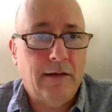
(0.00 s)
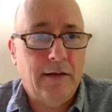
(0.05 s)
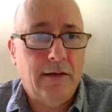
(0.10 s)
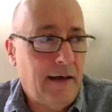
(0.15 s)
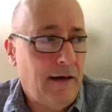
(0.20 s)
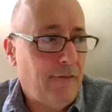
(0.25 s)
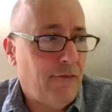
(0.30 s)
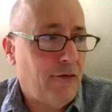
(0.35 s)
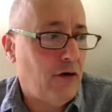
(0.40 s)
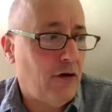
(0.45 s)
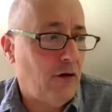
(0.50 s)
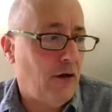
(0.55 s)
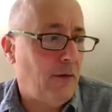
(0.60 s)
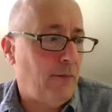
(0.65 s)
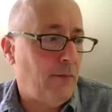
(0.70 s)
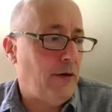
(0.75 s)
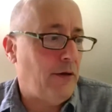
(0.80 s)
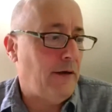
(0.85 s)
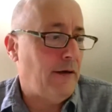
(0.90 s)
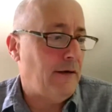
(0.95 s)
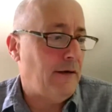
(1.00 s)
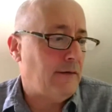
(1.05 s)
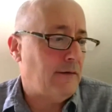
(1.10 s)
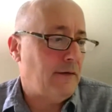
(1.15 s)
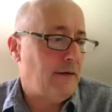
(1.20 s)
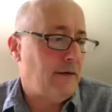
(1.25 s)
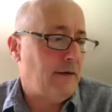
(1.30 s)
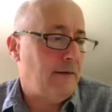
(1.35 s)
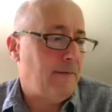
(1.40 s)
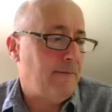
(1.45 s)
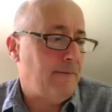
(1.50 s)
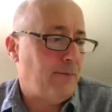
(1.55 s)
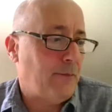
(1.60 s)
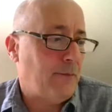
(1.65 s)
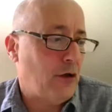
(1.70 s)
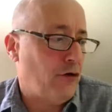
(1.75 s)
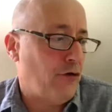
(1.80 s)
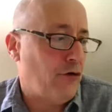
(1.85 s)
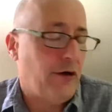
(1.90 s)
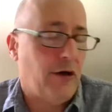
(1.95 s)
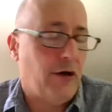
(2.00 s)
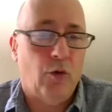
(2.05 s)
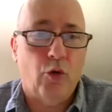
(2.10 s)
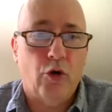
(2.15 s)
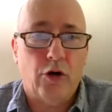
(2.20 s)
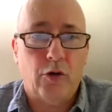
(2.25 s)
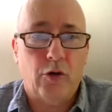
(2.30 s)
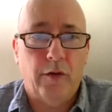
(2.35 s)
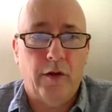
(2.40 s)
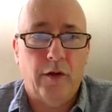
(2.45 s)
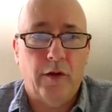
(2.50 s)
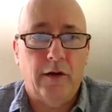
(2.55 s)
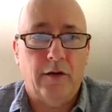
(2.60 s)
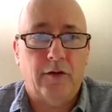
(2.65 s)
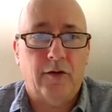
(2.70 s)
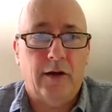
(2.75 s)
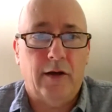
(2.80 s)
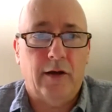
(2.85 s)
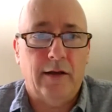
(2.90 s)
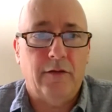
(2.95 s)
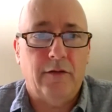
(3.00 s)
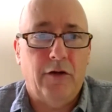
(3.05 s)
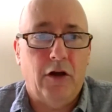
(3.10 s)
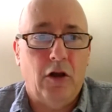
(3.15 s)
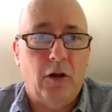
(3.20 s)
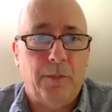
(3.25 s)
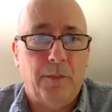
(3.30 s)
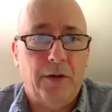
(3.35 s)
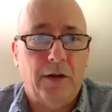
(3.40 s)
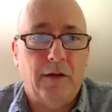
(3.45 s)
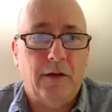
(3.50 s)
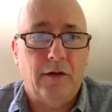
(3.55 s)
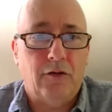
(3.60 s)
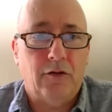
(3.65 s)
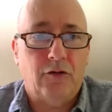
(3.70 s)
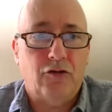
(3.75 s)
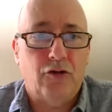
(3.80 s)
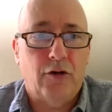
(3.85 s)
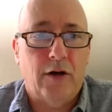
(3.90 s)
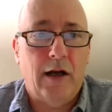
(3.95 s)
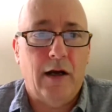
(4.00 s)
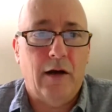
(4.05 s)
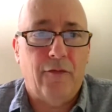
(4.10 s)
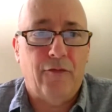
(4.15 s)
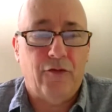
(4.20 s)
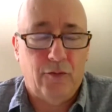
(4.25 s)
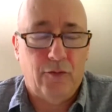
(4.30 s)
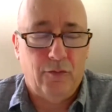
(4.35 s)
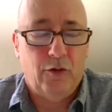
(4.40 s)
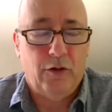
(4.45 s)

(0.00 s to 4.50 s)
have Columbia agree to work with us on developing this draft.